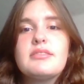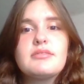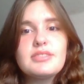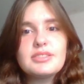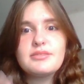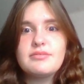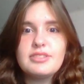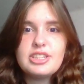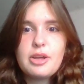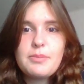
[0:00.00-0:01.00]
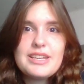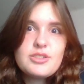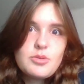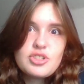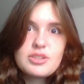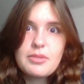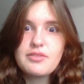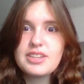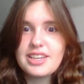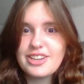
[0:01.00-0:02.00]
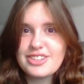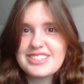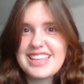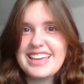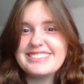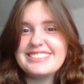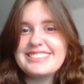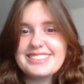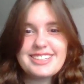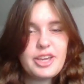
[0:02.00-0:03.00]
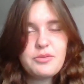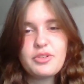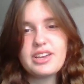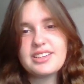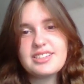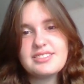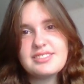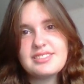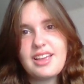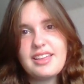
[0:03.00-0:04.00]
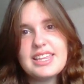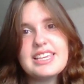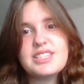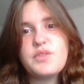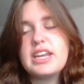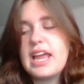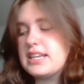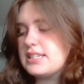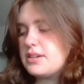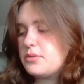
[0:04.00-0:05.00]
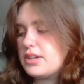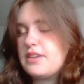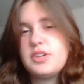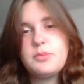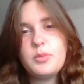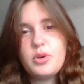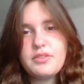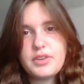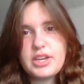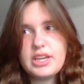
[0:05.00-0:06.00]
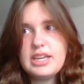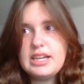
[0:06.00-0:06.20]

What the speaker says: just, you know, binge watching my videos, then go for it, because I think it's fun and it will give you more of a